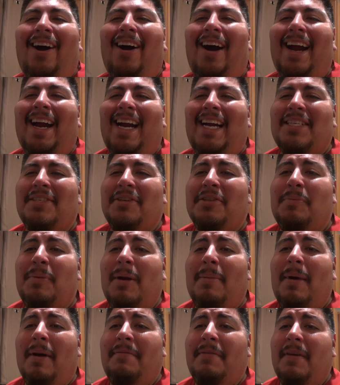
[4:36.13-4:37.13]
Alright guys, so it's
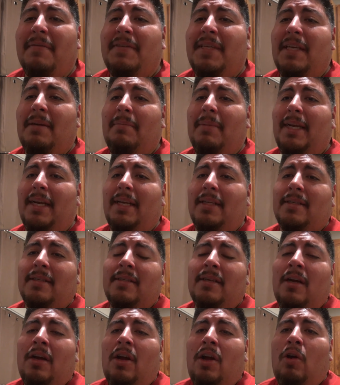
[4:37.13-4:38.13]
been about fifteen
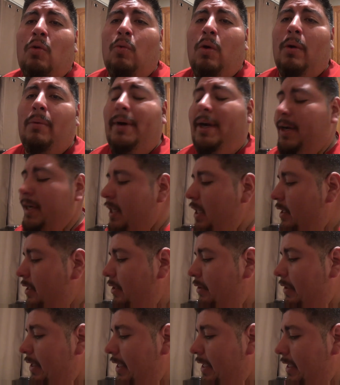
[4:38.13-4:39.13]
minutes. What we are going to
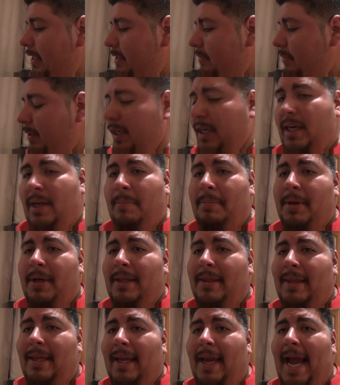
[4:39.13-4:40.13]
do is we're going to
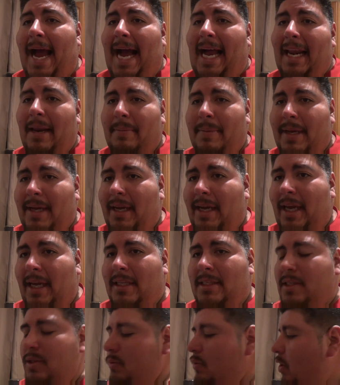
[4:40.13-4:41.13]
put the halibut
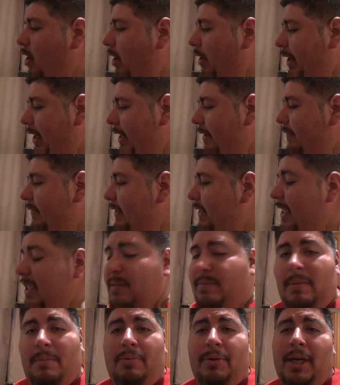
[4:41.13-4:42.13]
into our oven
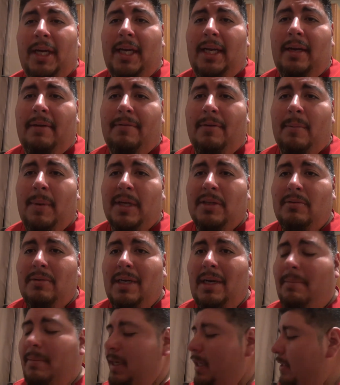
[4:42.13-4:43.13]
that's been preheating for about
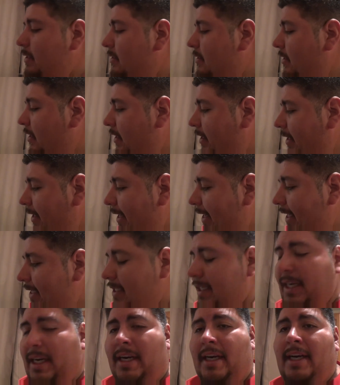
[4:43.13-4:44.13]
twenty minutes.
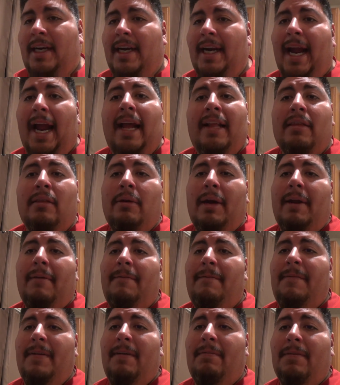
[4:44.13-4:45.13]
It's going to cook at three
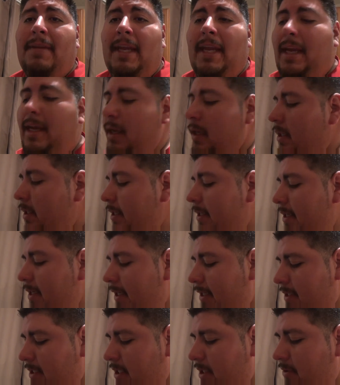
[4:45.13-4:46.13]
fifty
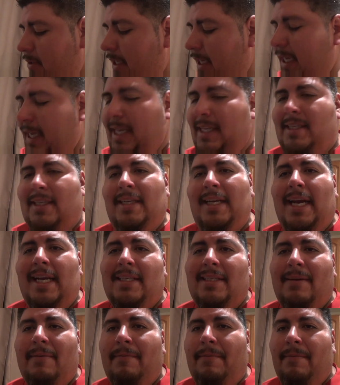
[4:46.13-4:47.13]
until it gets
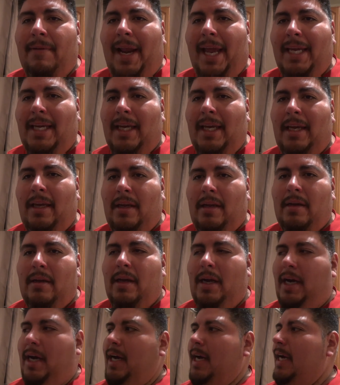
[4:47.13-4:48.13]
nice and flaky.
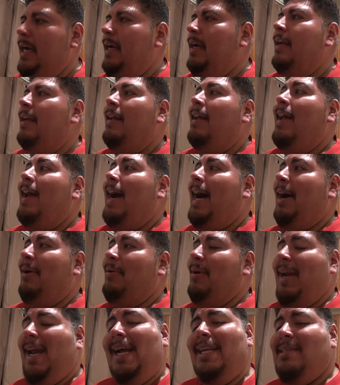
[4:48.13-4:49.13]
Uh, I
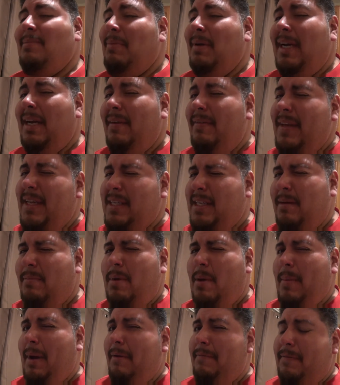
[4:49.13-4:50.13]
would like to believe that's going to
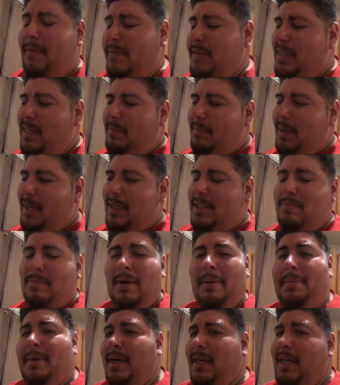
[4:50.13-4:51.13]
be about fifteen minutes,
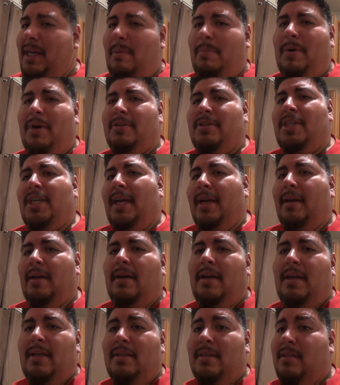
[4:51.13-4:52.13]
but I'm going to keep on checking
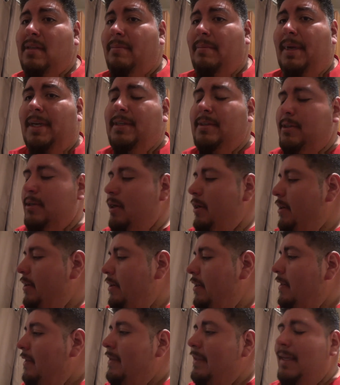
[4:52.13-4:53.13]
on it just to make
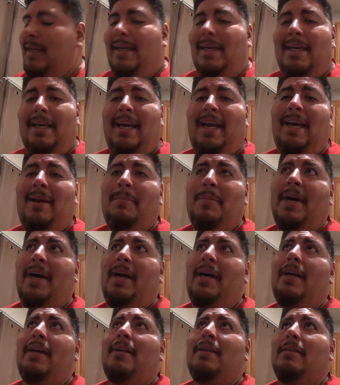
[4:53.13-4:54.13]
sure. Uh,
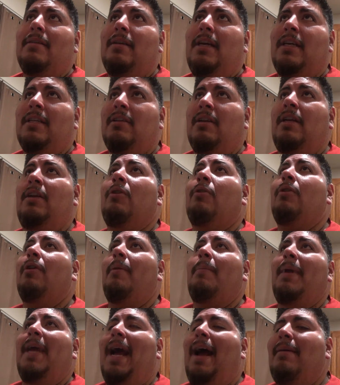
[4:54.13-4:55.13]
but It's in order
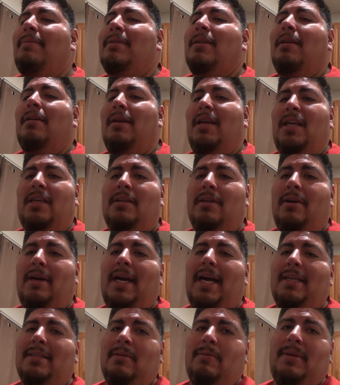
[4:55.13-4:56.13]
to be absolutely sure, it
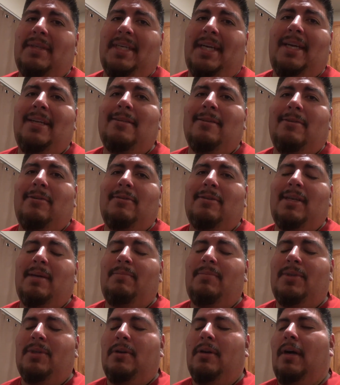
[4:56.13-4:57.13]
has to reach an internal
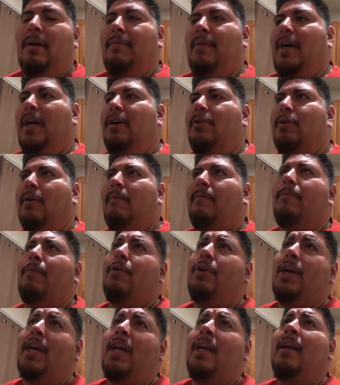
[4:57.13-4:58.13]
temperature of one
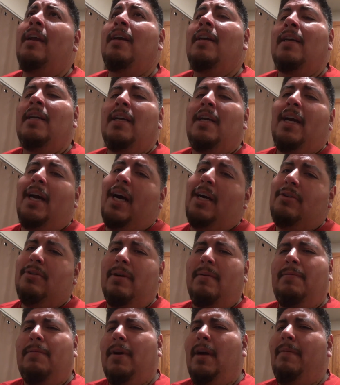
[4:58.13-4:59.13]
forty,
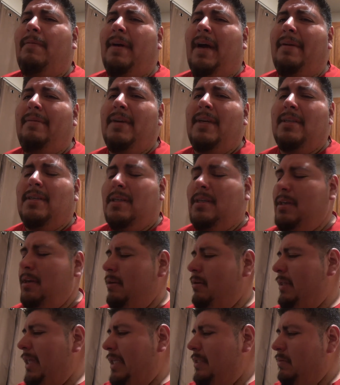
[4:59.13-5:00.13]
one forty-five-ish,
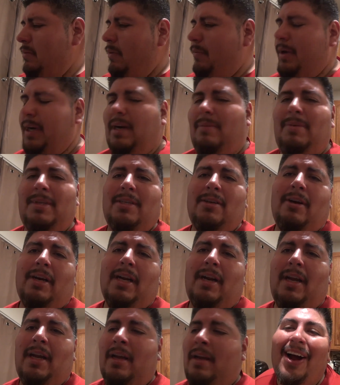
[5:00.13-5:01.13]
so that's what we're going to be
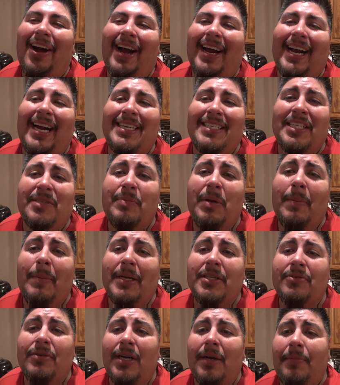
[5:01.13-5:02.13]
targeting. All right, guys, it's been
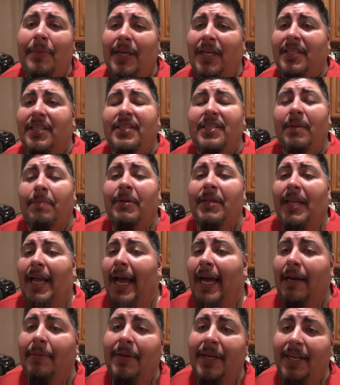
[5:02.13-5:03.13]
about twenty minutes since I put the
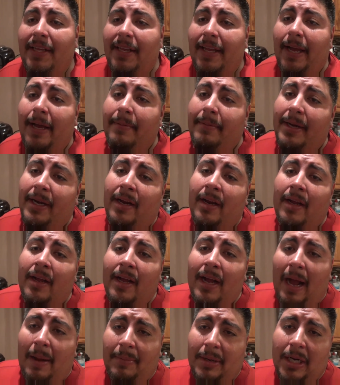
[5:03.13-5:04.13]
halibut in the oven.
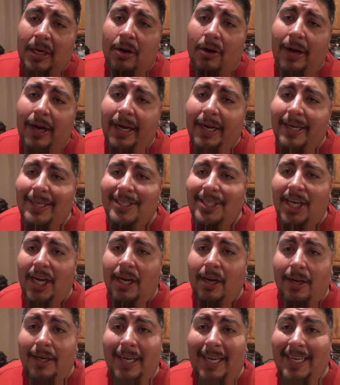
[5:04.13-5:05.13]
I'm going to go ahead and
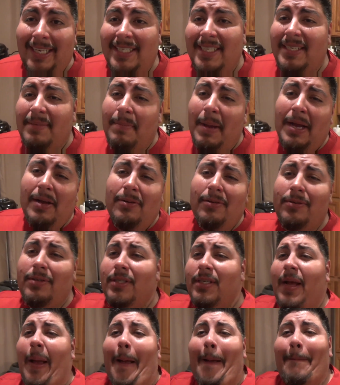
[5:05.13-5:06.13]
check on it. It
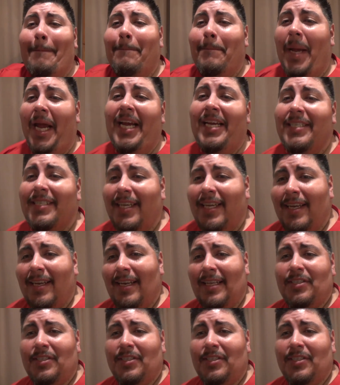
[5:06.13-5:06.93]
smells amazing.